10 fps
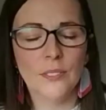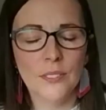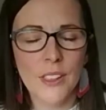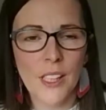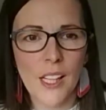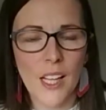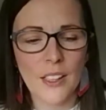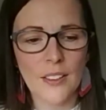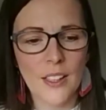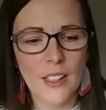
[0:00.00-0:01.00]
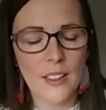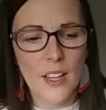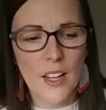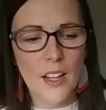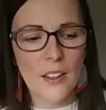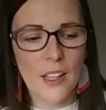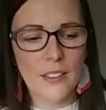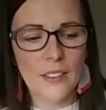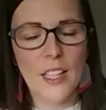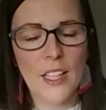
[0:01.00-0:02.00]
Yeah, and I think like
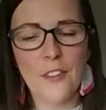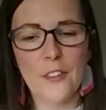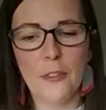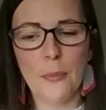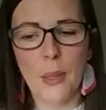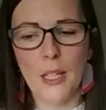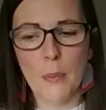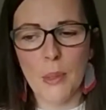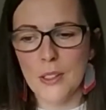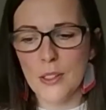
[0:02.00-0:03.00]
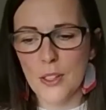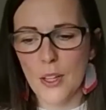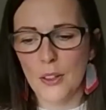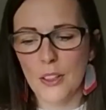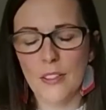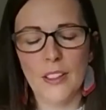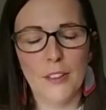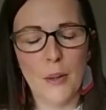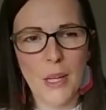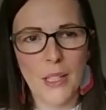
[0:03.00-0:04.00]
the gift of being a business owner, and there
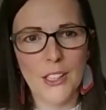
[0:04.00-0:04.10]
are many